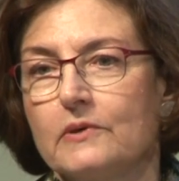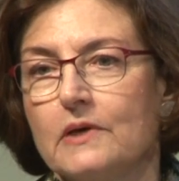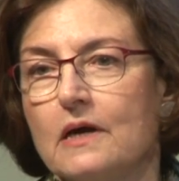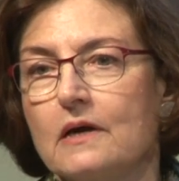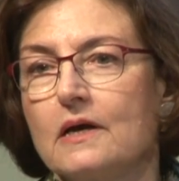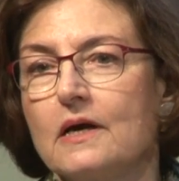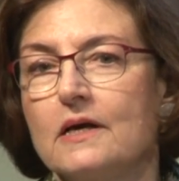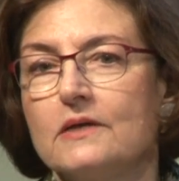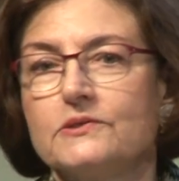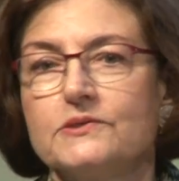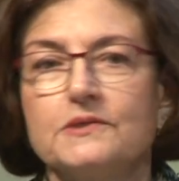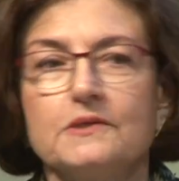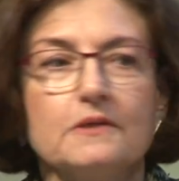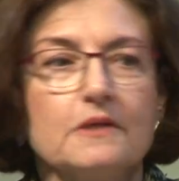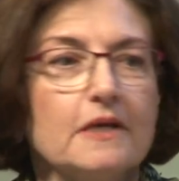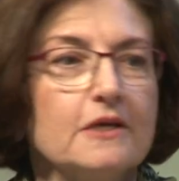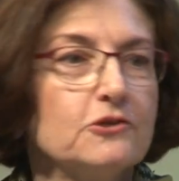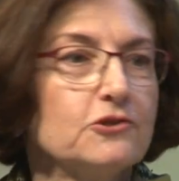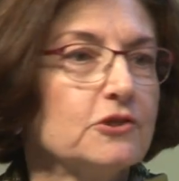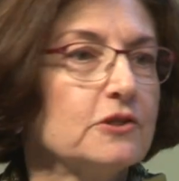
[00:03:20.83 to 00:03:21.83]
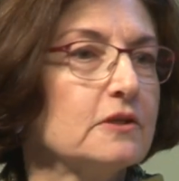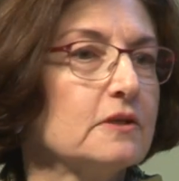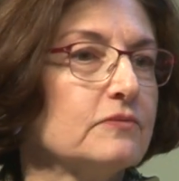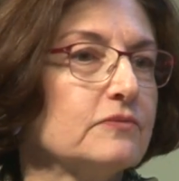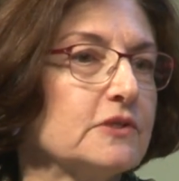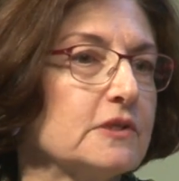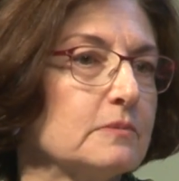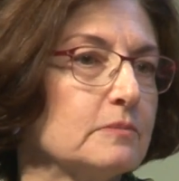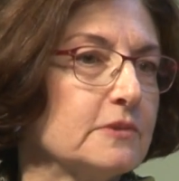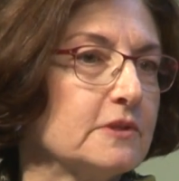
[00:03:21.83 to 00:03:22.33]
A constellation of
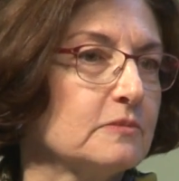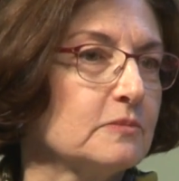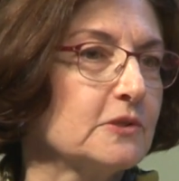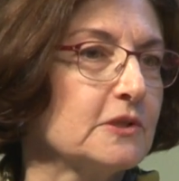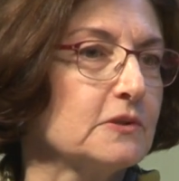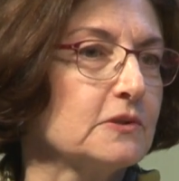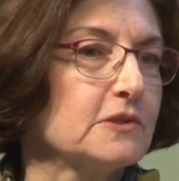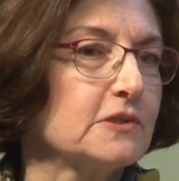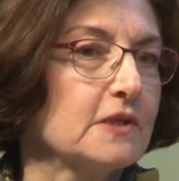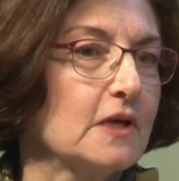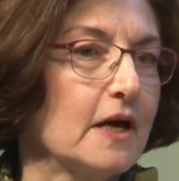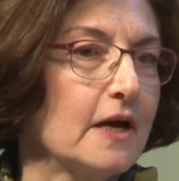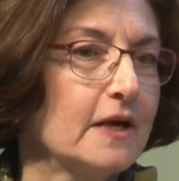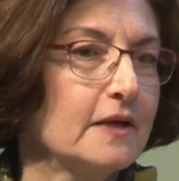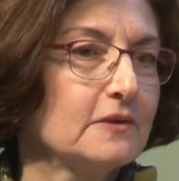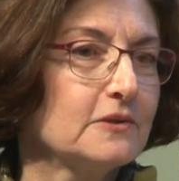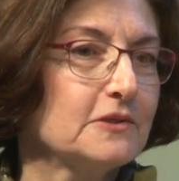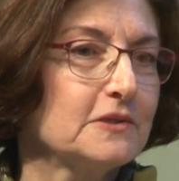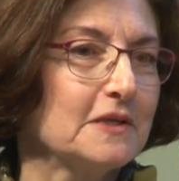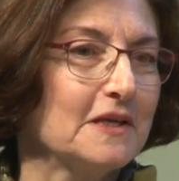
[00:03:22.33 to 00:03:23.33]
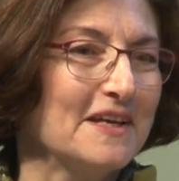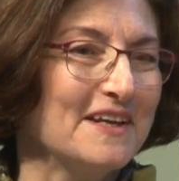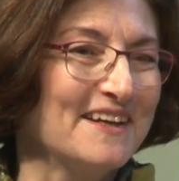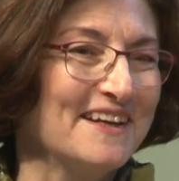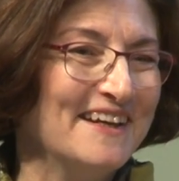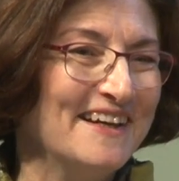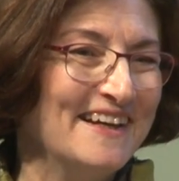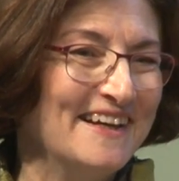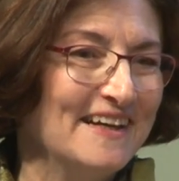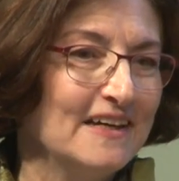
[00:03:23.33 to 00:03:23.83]
symptoms and signs that
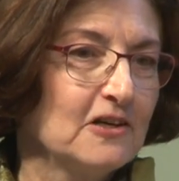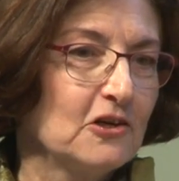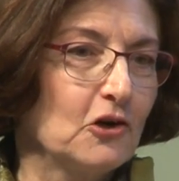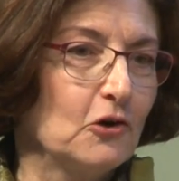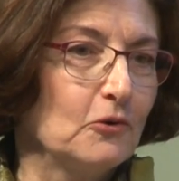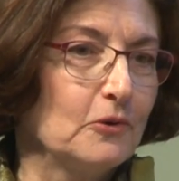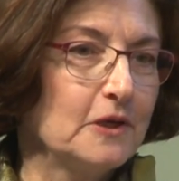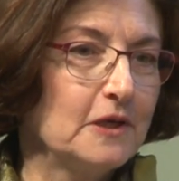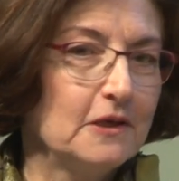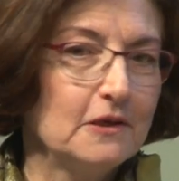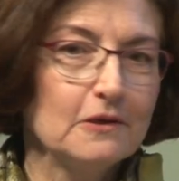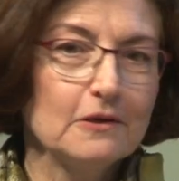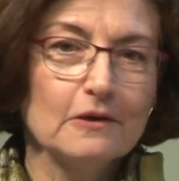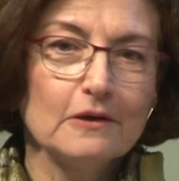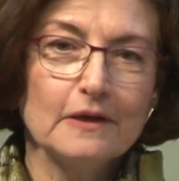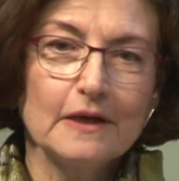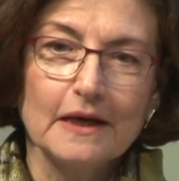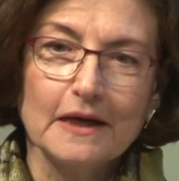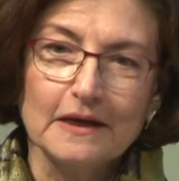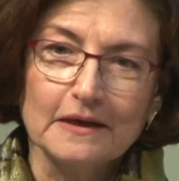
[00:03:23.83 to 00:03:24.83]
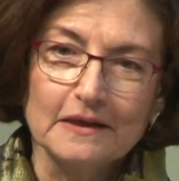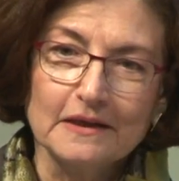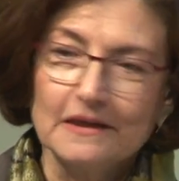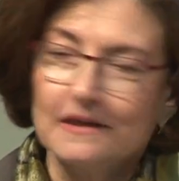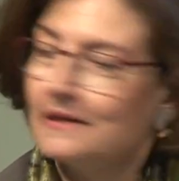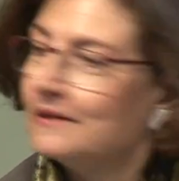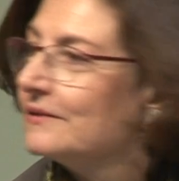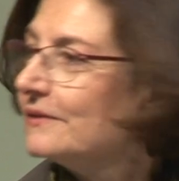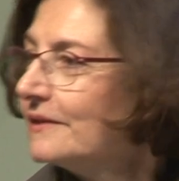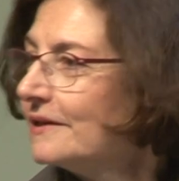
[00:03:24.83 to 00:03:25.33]
cohere and
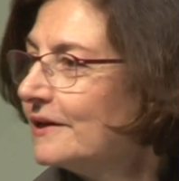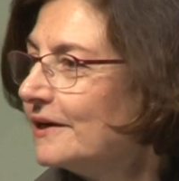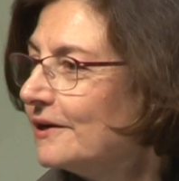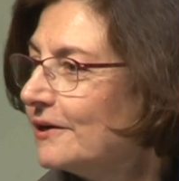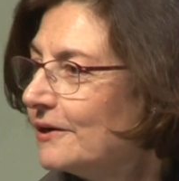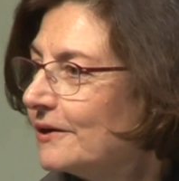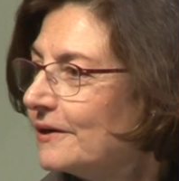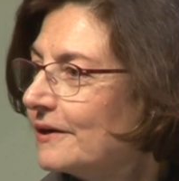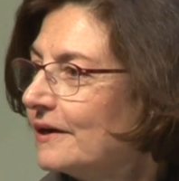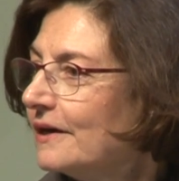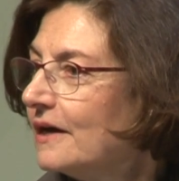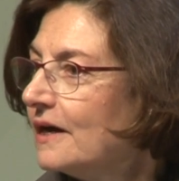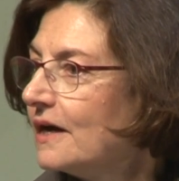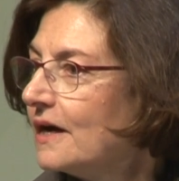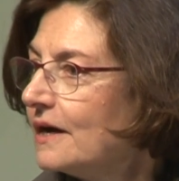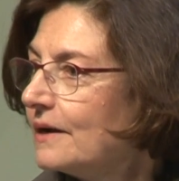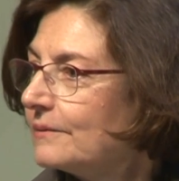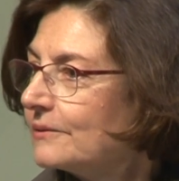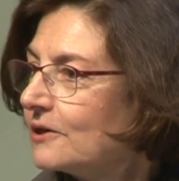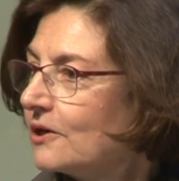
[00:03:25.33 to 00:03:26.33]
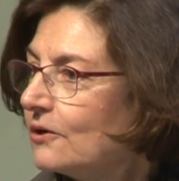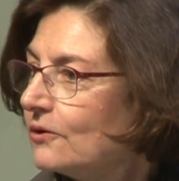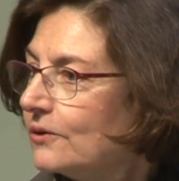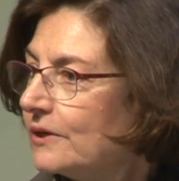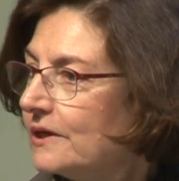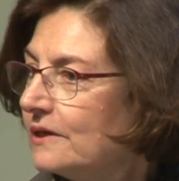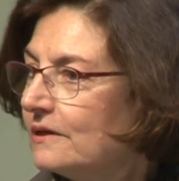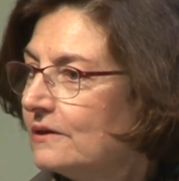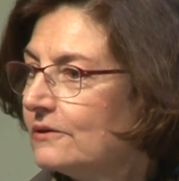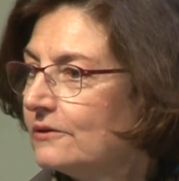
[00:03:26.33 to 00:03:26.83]
in their uh,
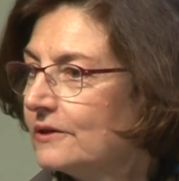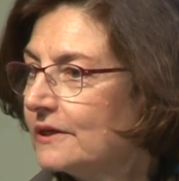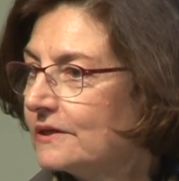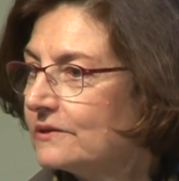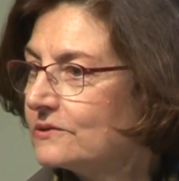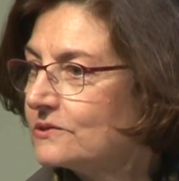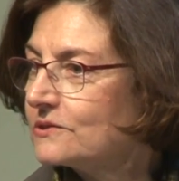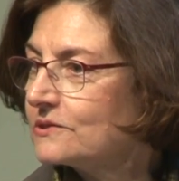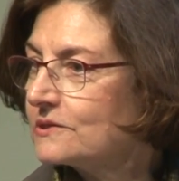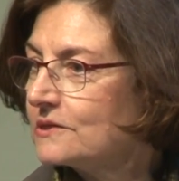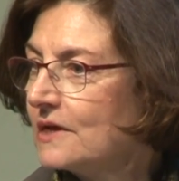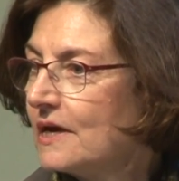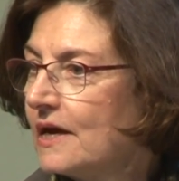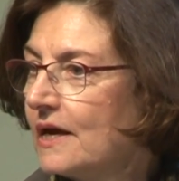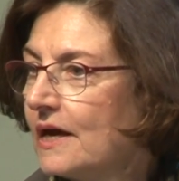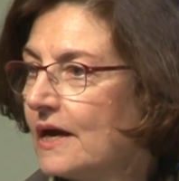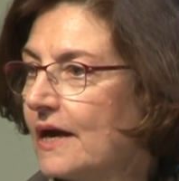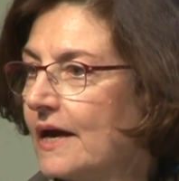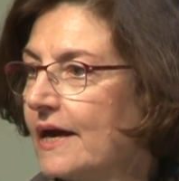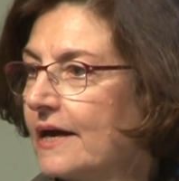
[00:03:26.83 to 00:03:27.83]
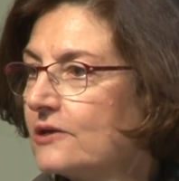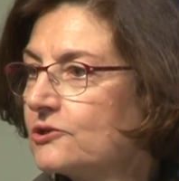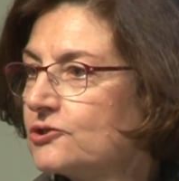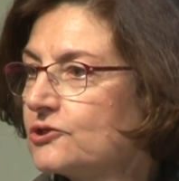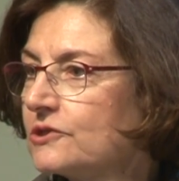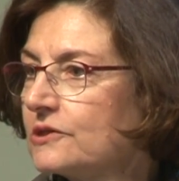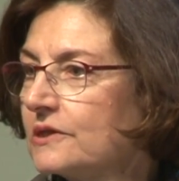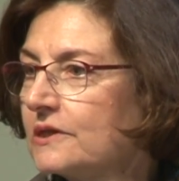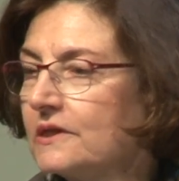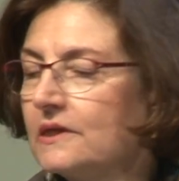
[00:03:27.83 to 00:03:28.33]
coherence,
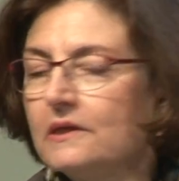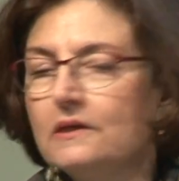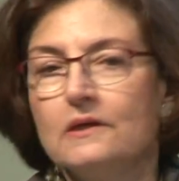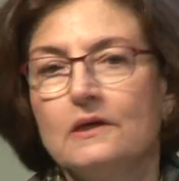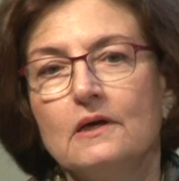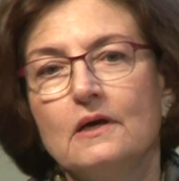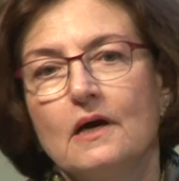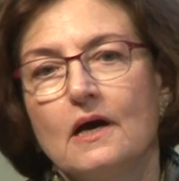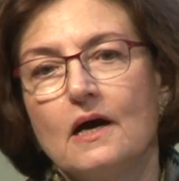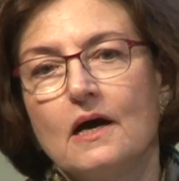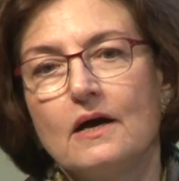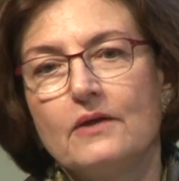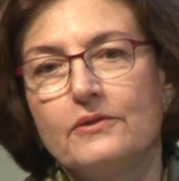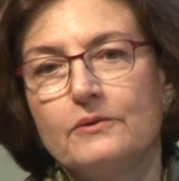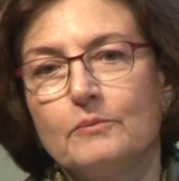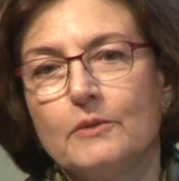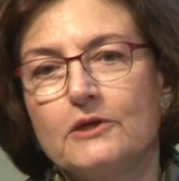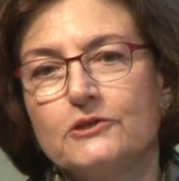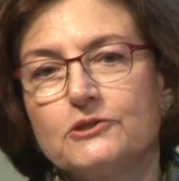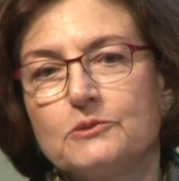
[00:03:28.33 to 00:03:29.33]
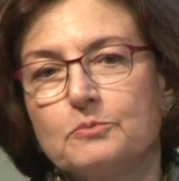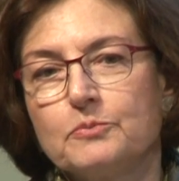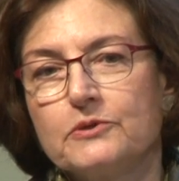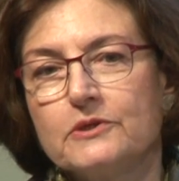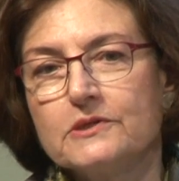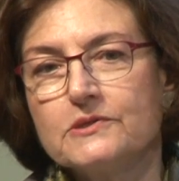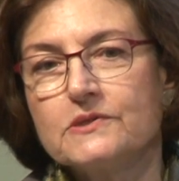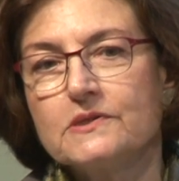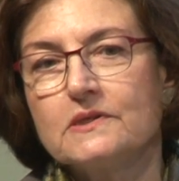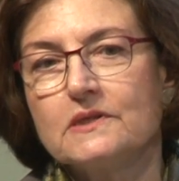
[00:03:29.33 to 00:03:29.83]
actually, uh, the
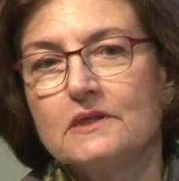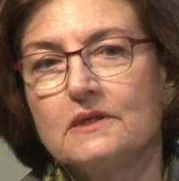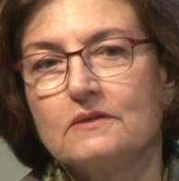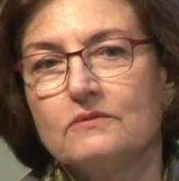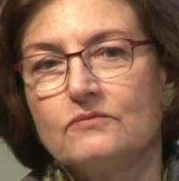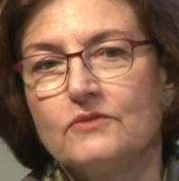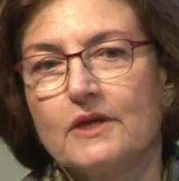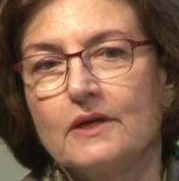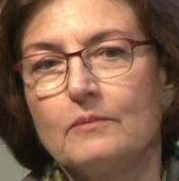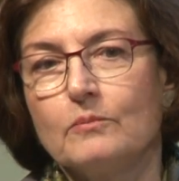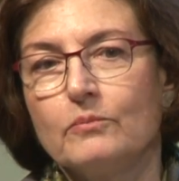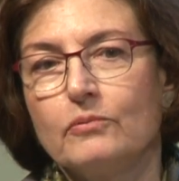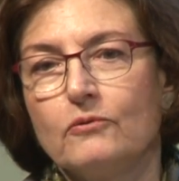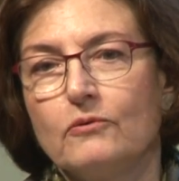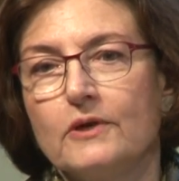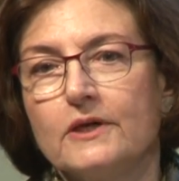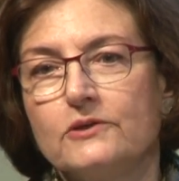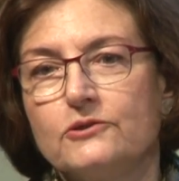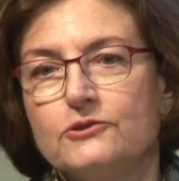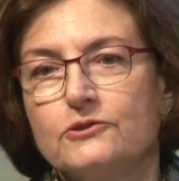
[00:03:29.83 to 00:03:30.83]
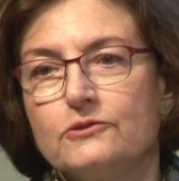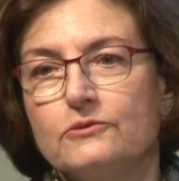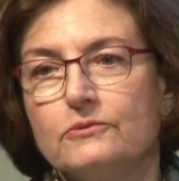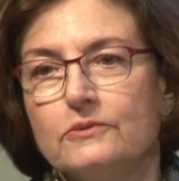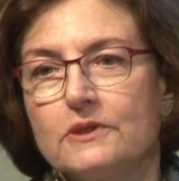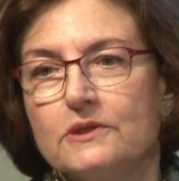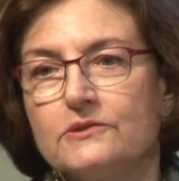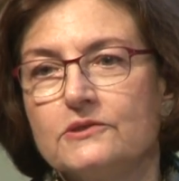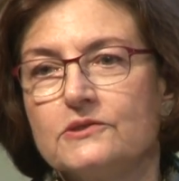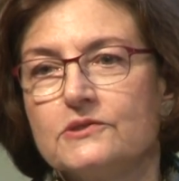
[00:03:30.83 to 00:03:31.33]
multiplicity of them point to
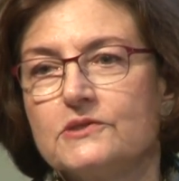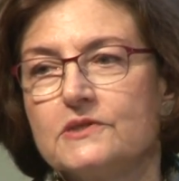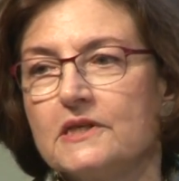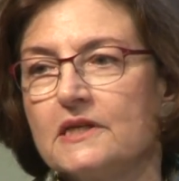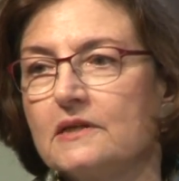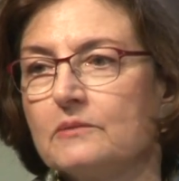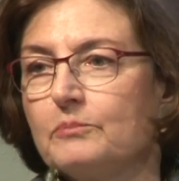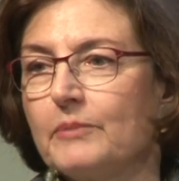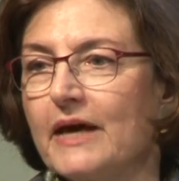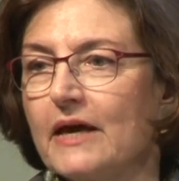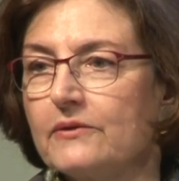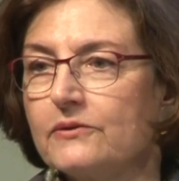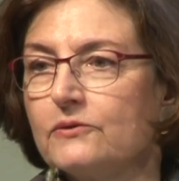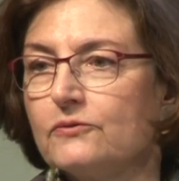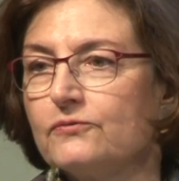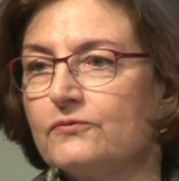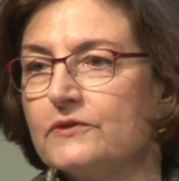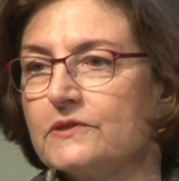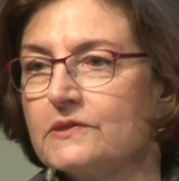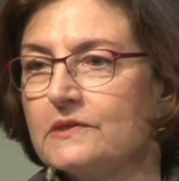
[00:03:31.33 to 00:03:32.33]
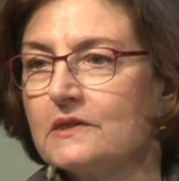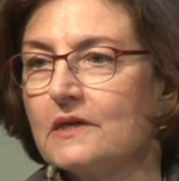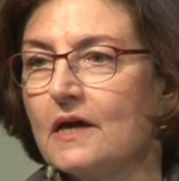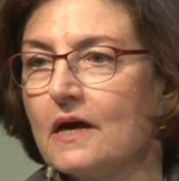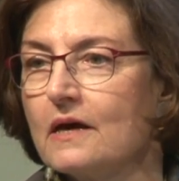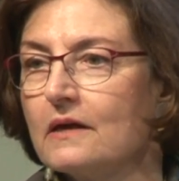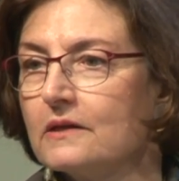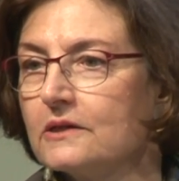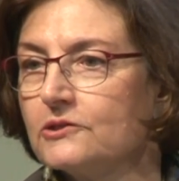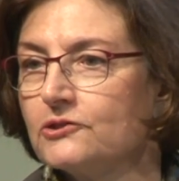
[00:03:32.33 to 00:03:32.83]
a distinct
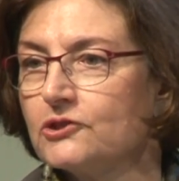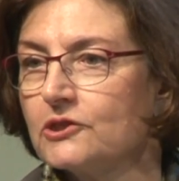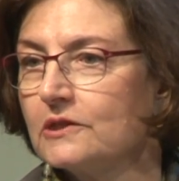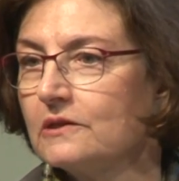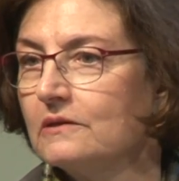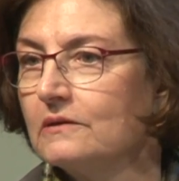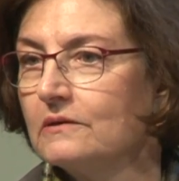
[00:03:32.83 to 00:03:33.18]
pathophysiology.